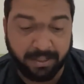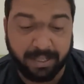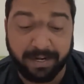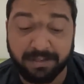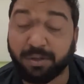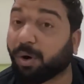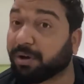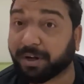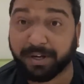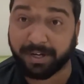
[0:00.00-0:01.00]
that is
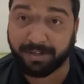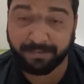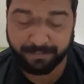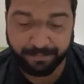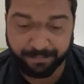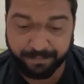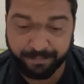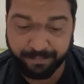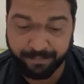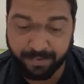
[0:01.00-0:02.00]
not written
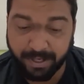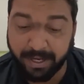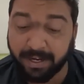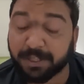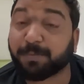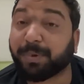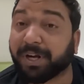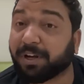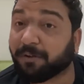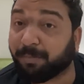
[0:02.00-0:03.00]
in a
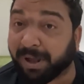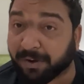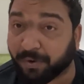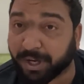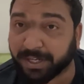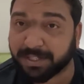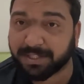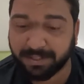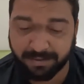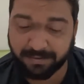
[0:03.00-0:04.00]
spirit of
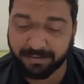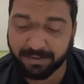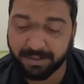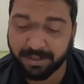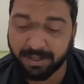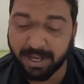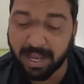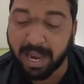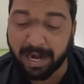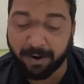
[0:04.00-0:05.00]
benevolence
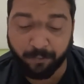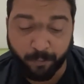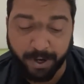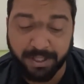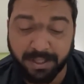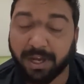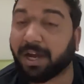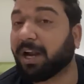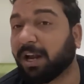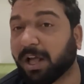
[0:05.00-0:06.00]
and with
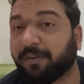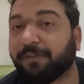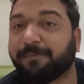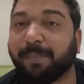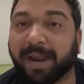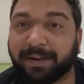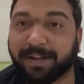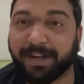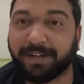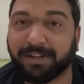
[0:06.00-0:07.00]
a love of
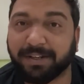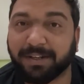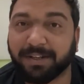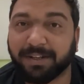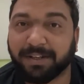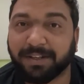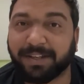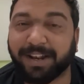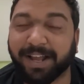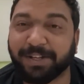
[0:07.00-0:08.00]
mankind.
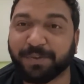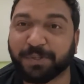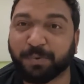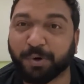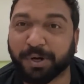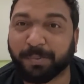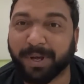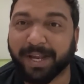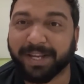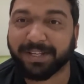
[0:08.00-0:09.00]
The lines were spoken by